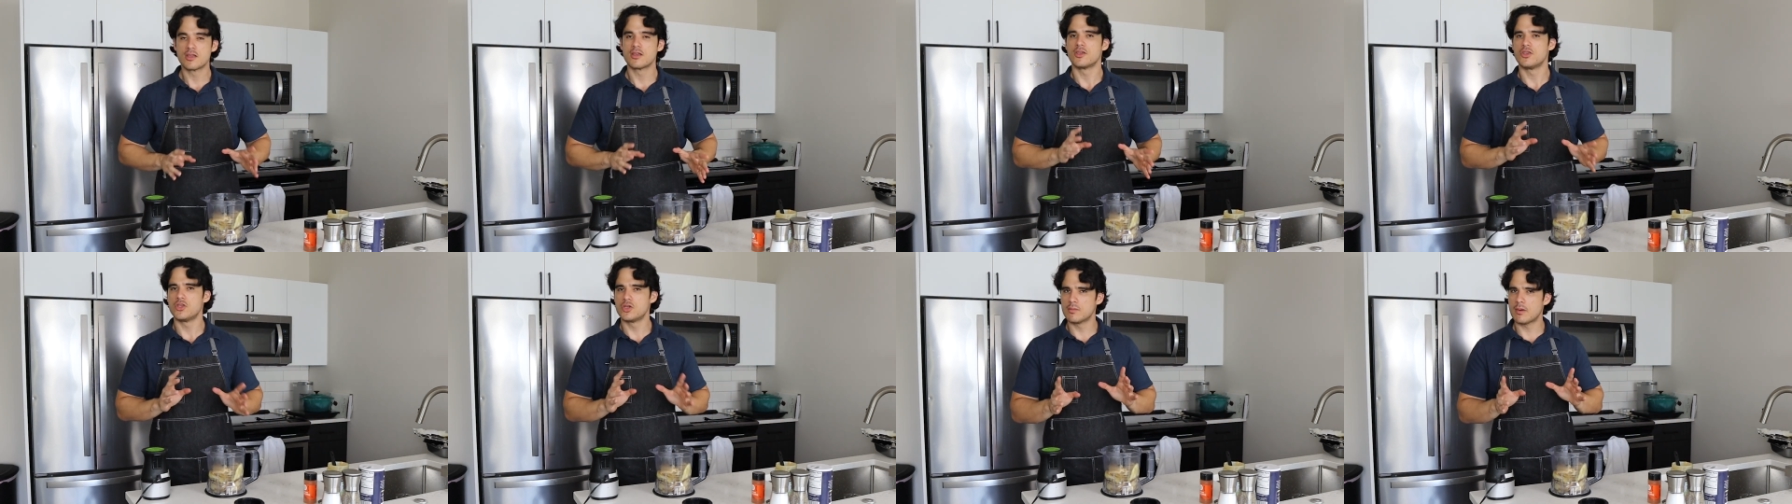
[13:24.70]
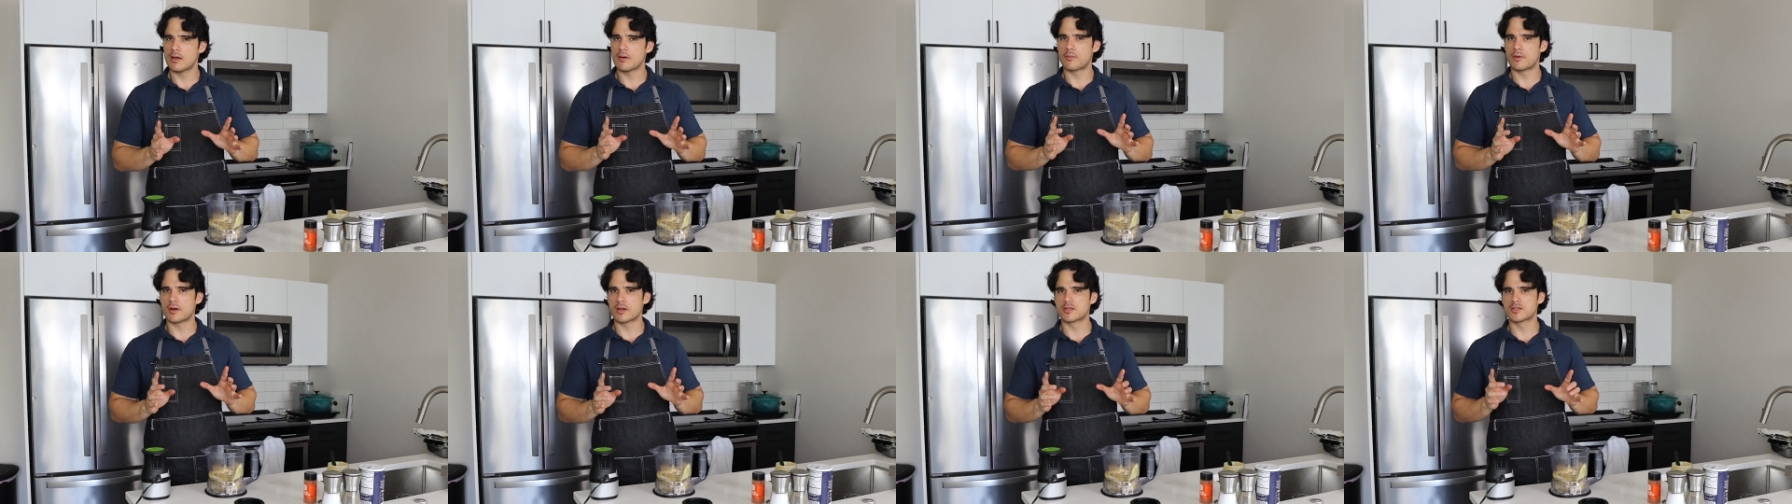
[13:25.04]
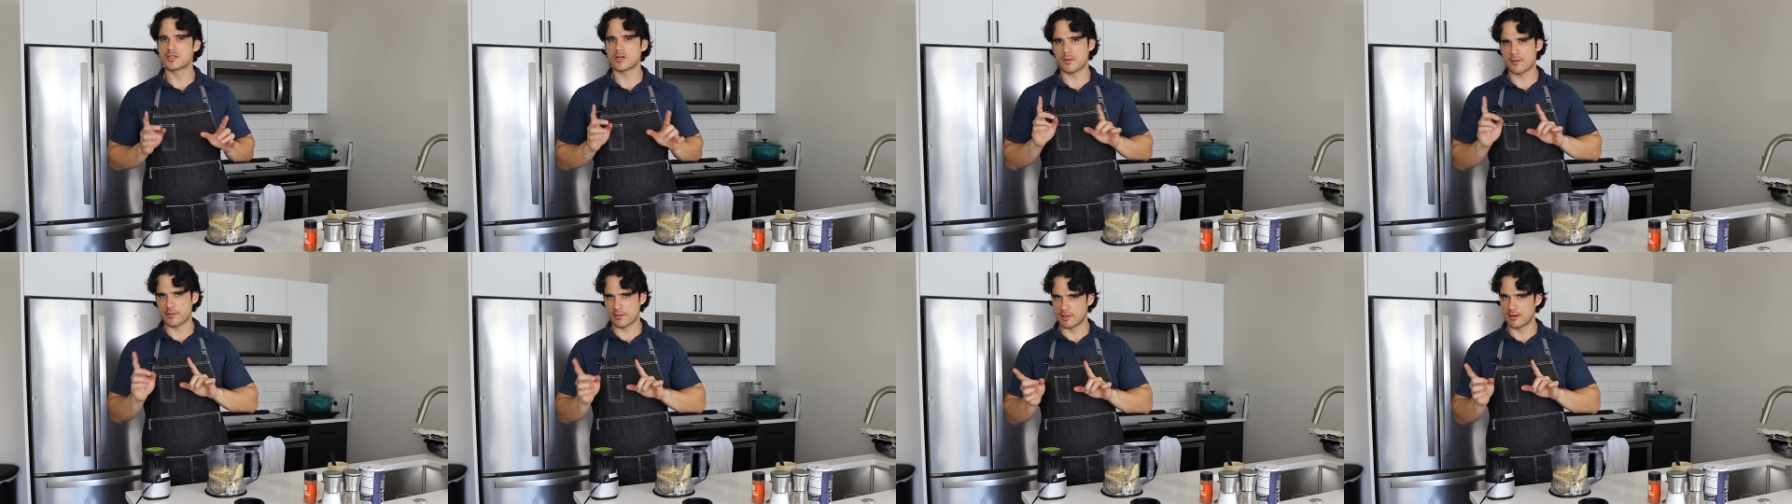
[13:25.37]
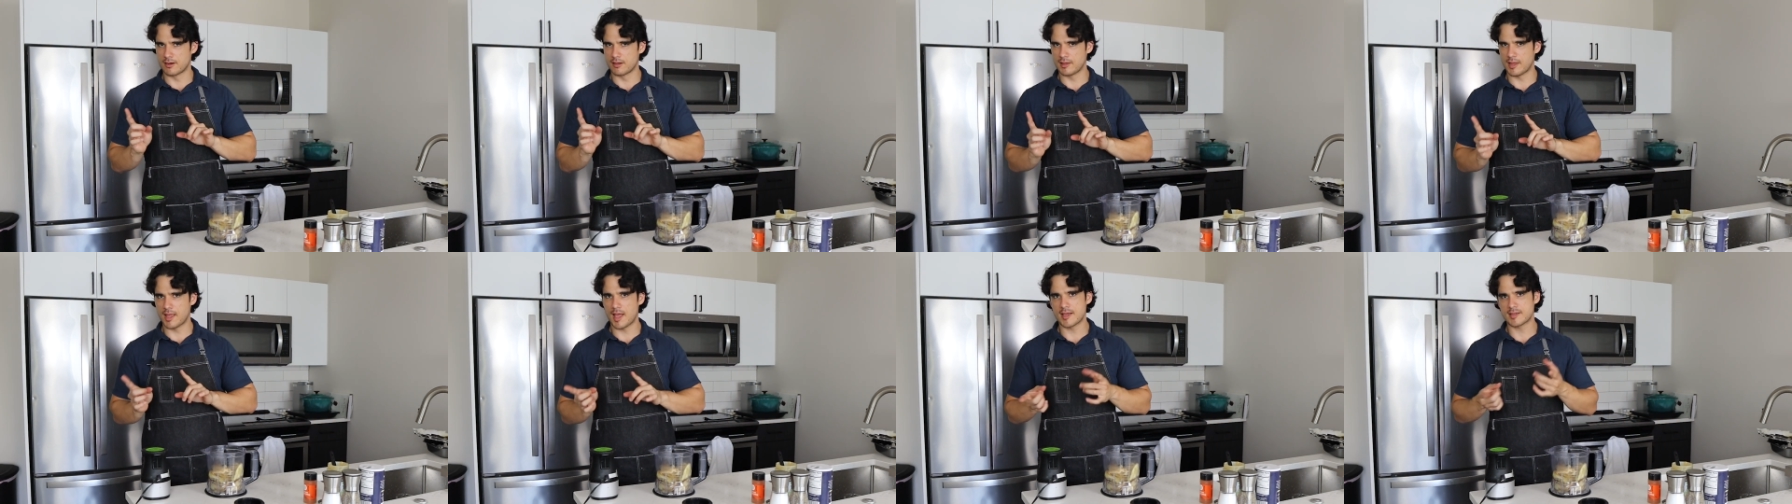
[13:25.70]
you might want to start with a
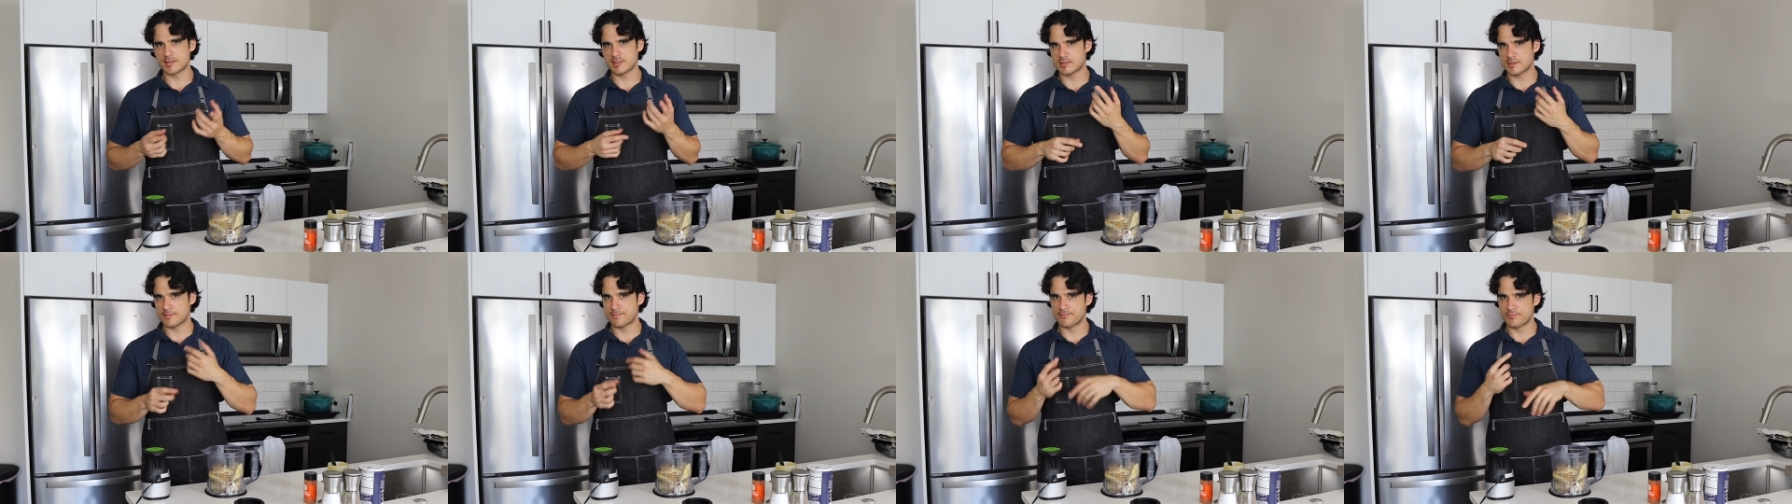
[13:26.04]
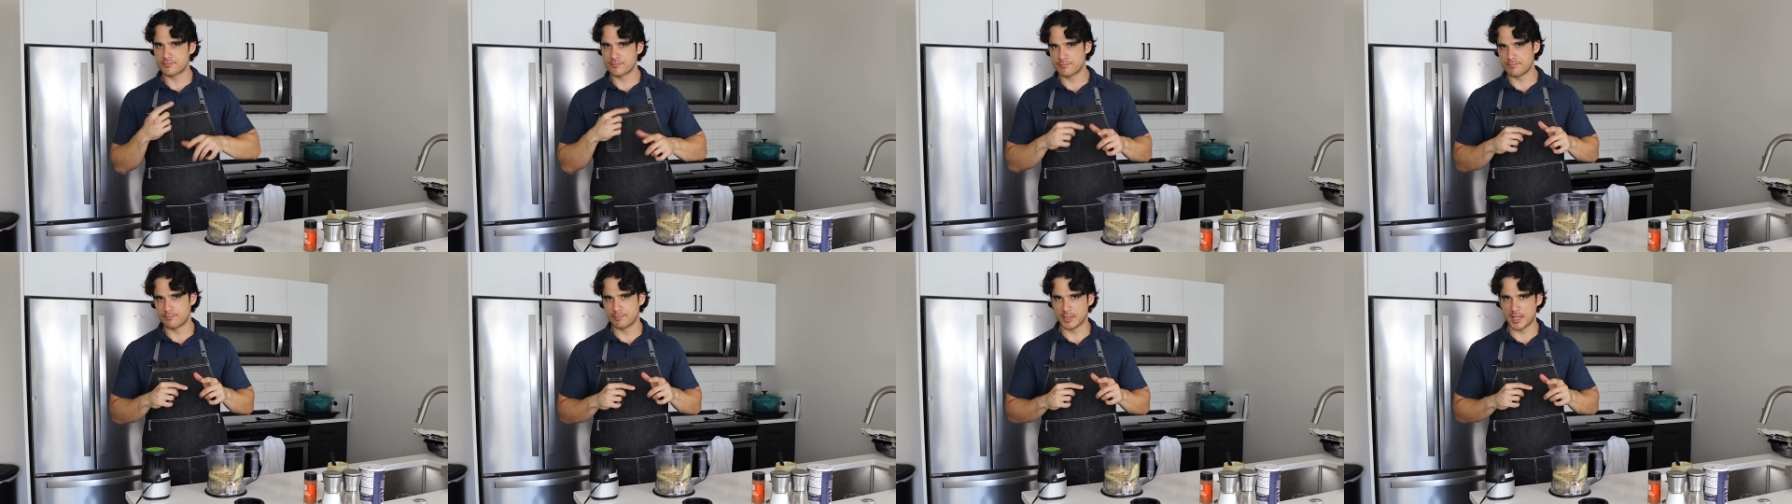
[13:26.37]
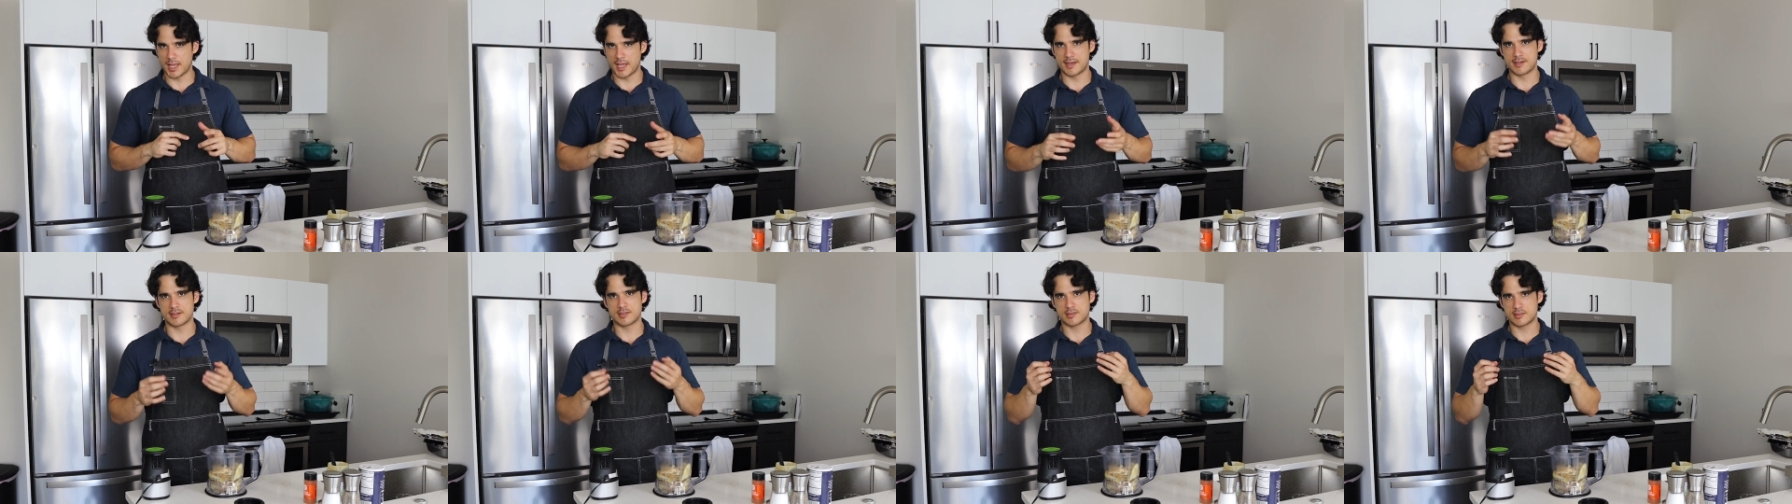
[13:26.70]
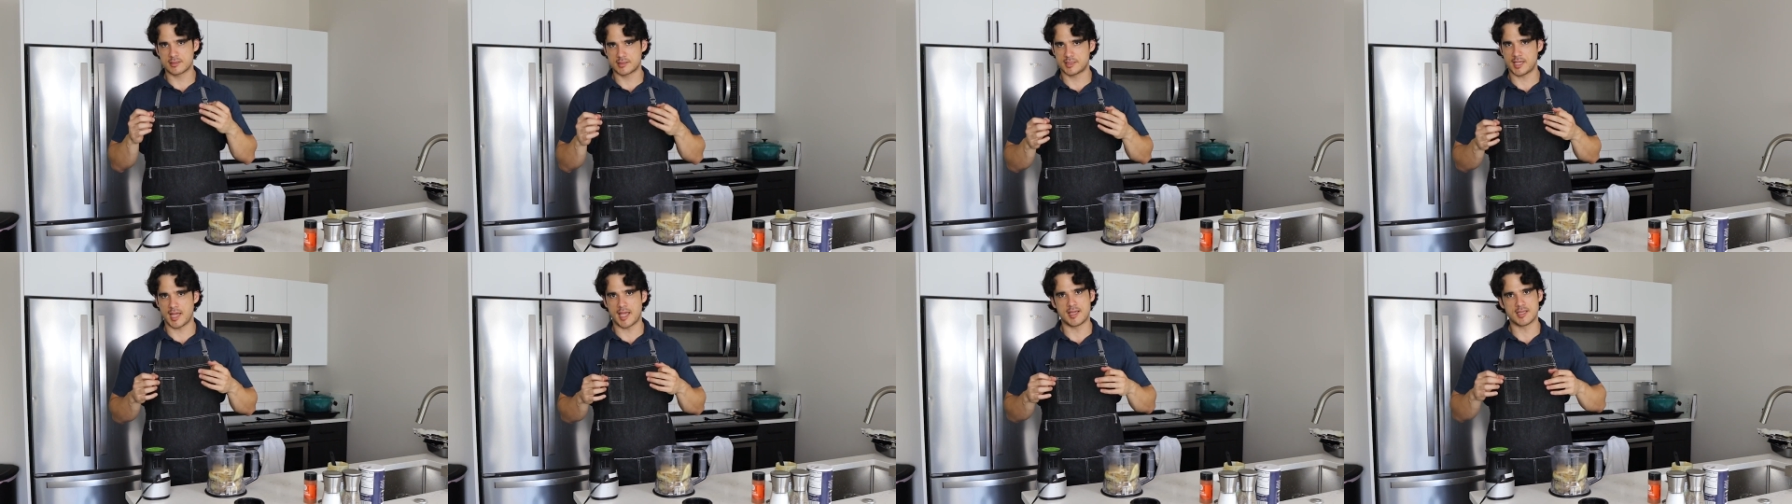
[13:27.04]
little less, blend,
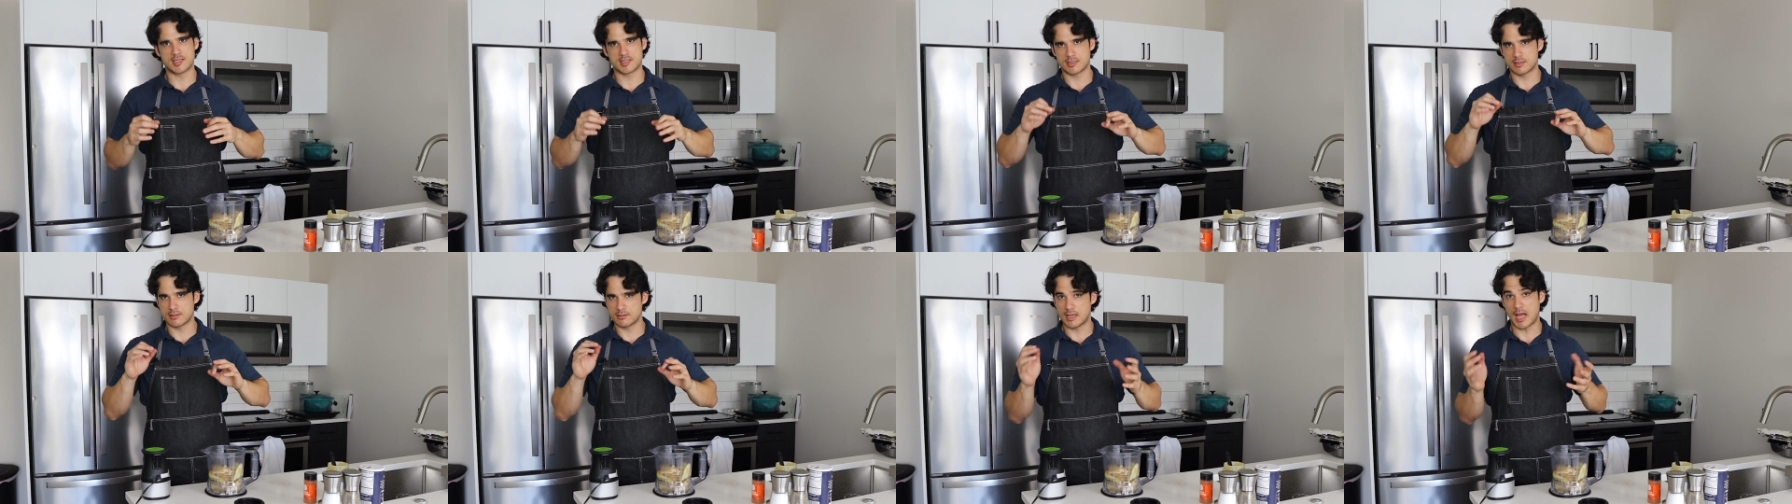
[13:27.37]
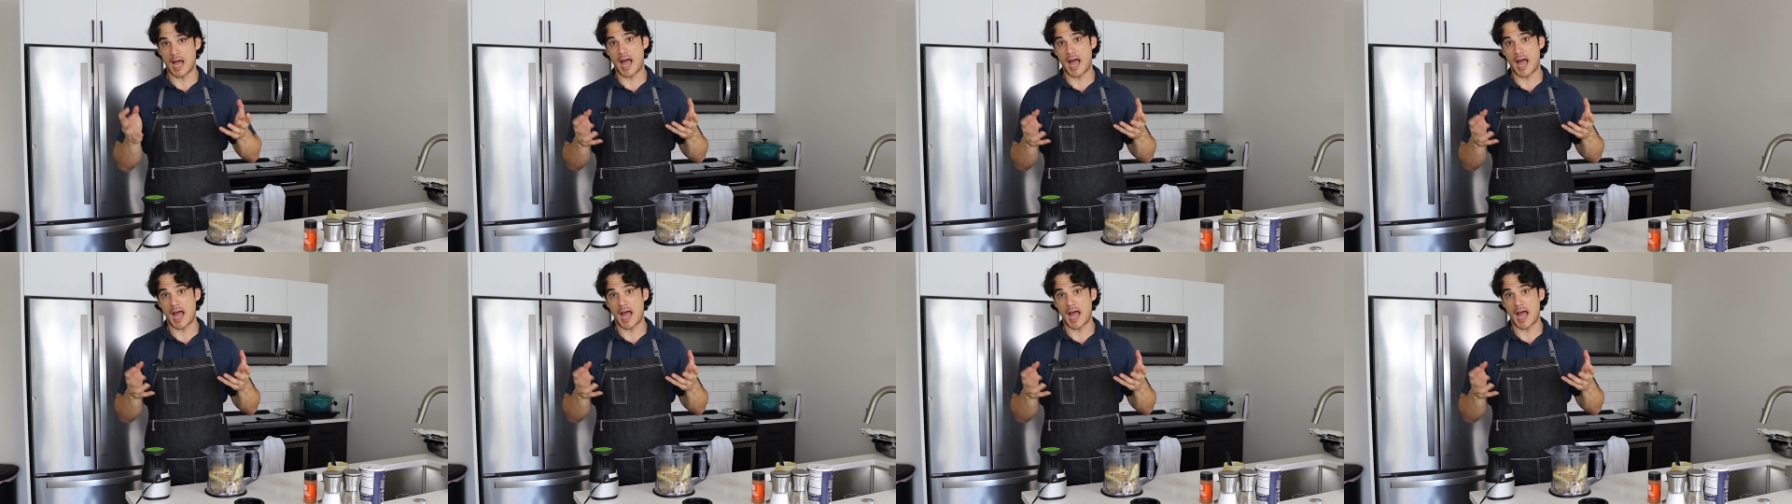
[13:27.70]
taste.